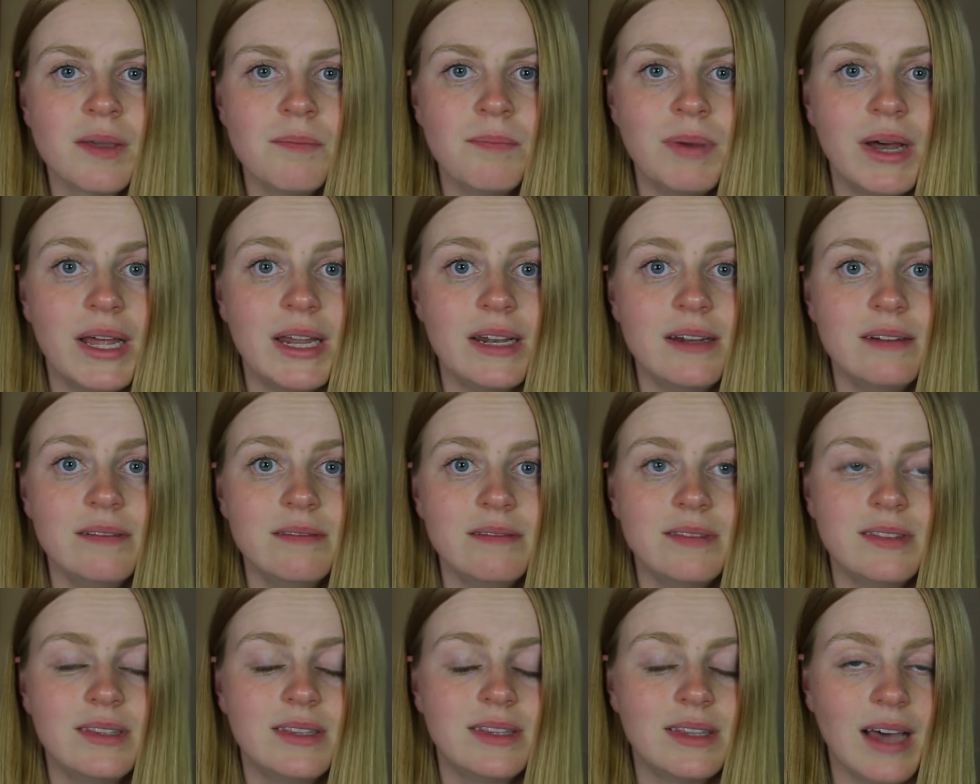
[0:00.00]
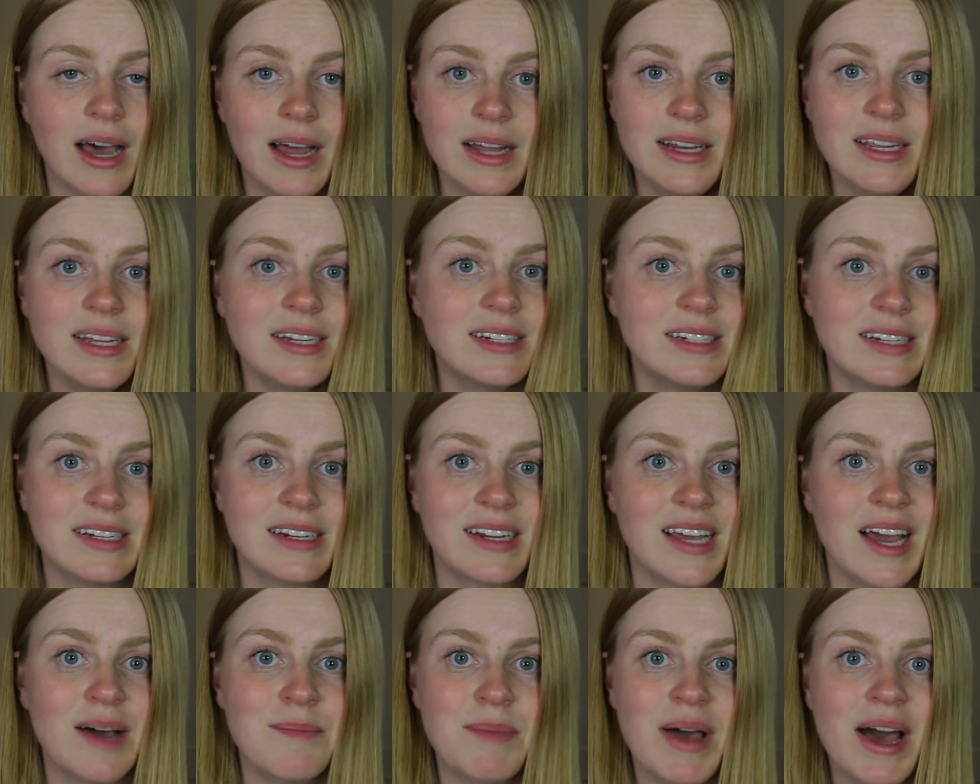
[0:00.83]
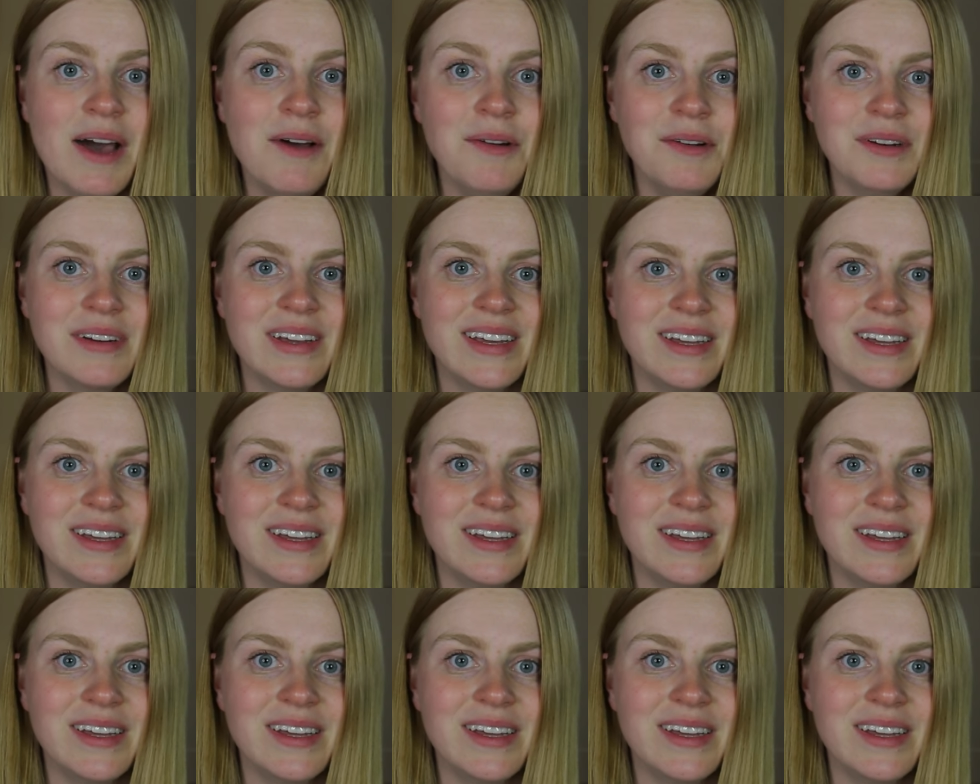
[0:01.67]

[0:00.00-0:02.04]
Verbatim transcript: But the onion didn't come out